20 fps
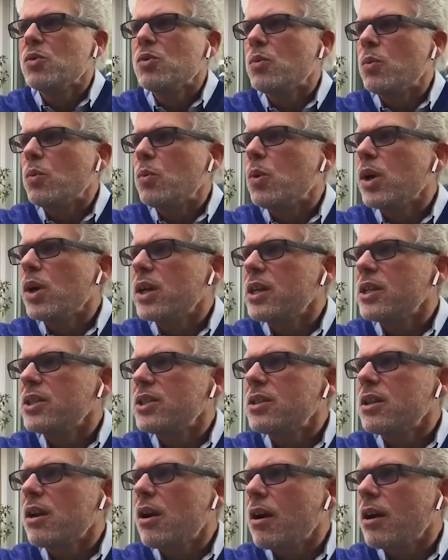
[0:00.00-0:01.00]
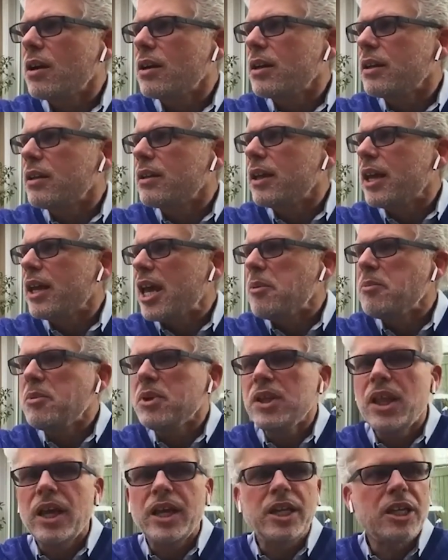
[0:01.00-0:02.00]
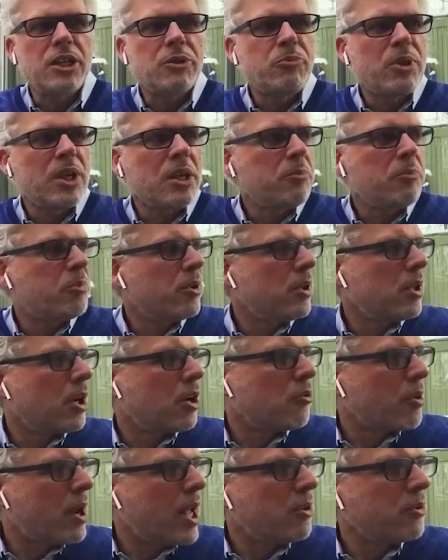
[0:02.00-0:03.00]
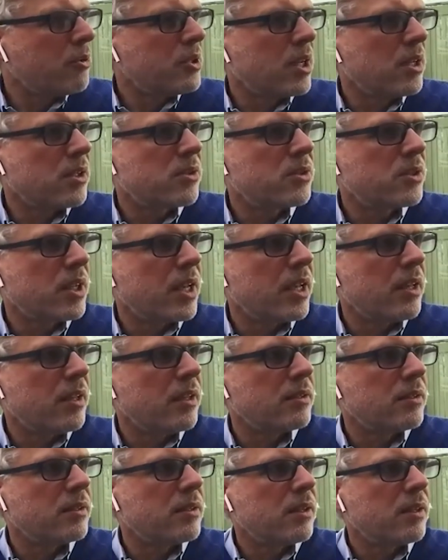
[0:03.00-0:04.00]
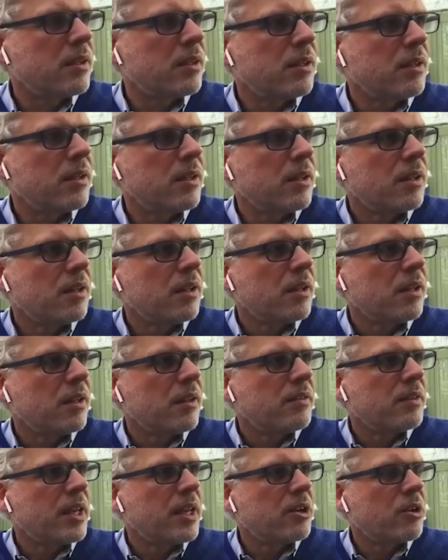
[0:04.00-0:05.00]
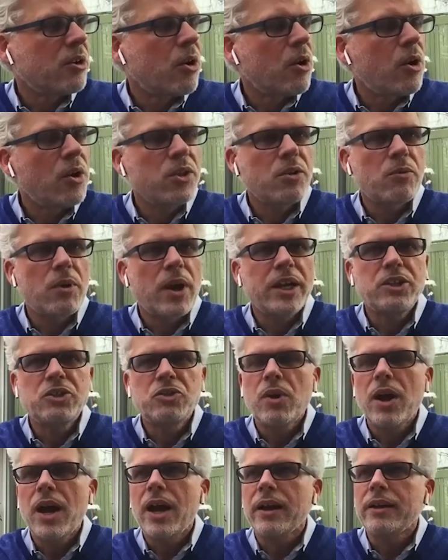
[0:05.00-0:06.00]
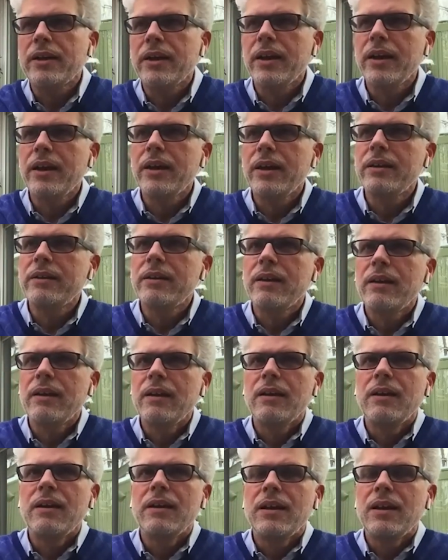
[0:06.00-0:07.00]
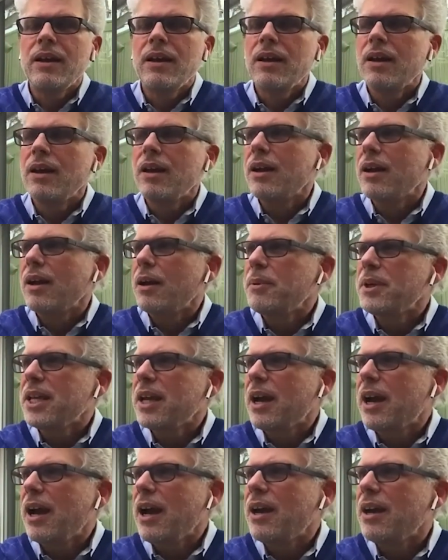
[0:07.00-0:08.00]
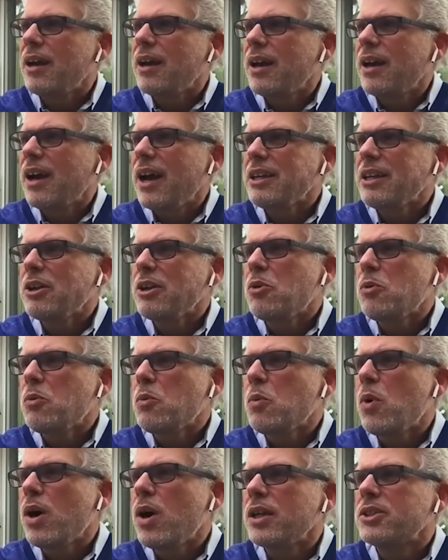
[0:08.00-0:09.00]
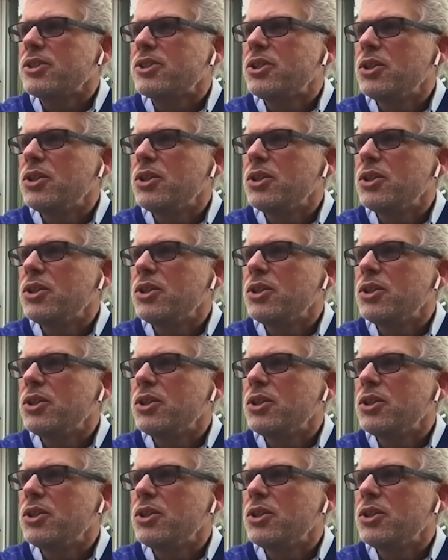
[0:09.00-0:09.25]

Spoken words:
we're going to start emulating people around us and that are on the right track. And I mean, I don't want